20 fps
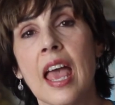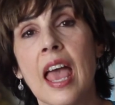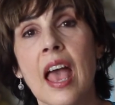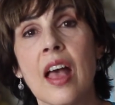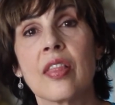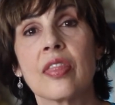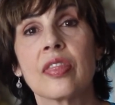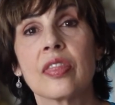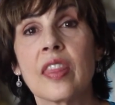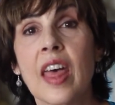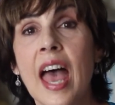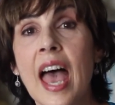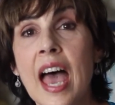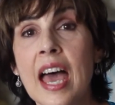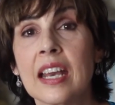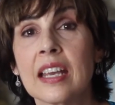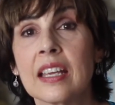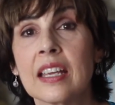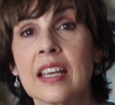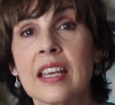And
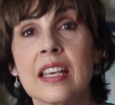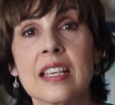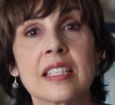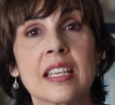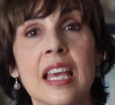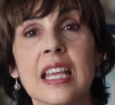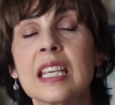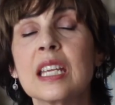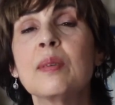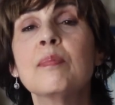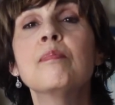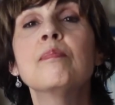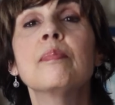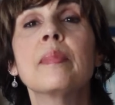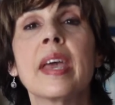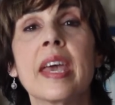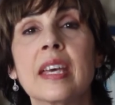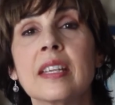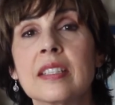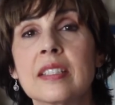that is an
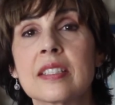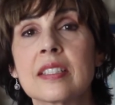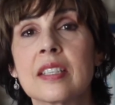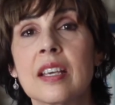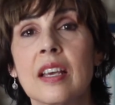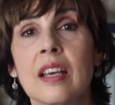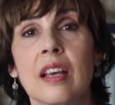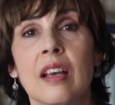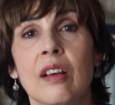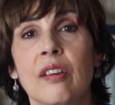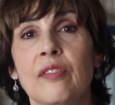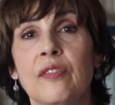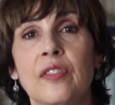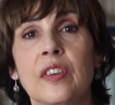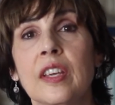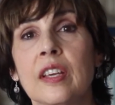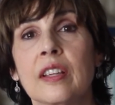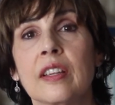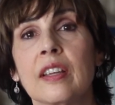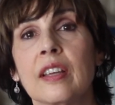immense
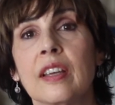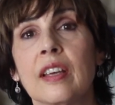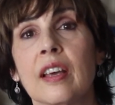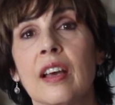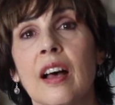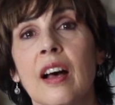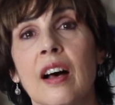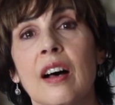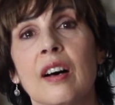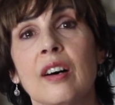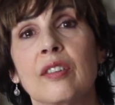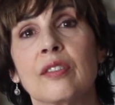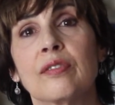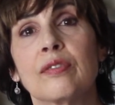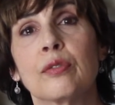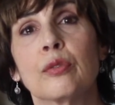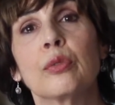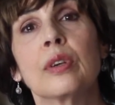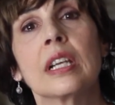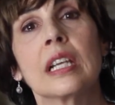feeling
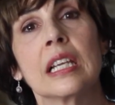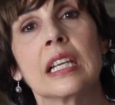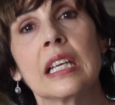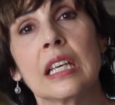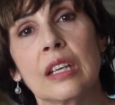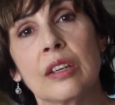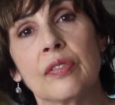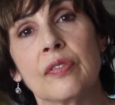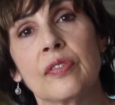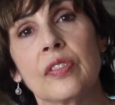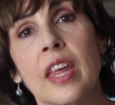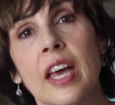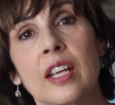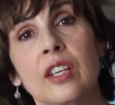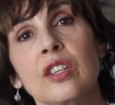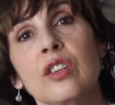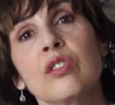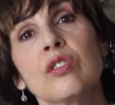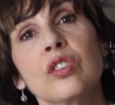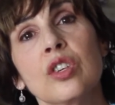of relief that
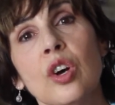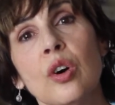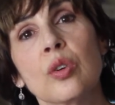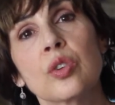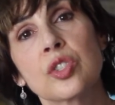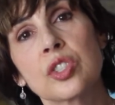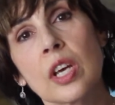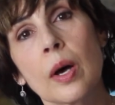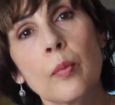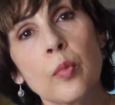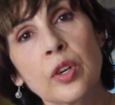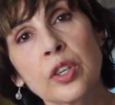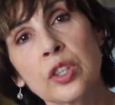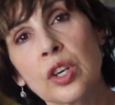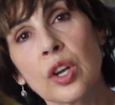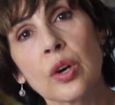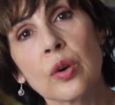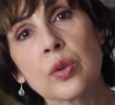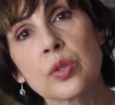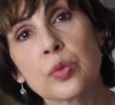you know someone
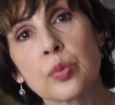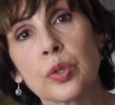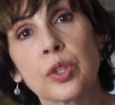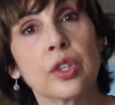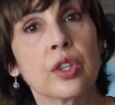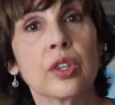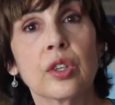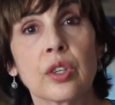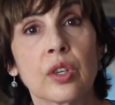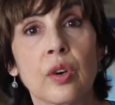knows what you're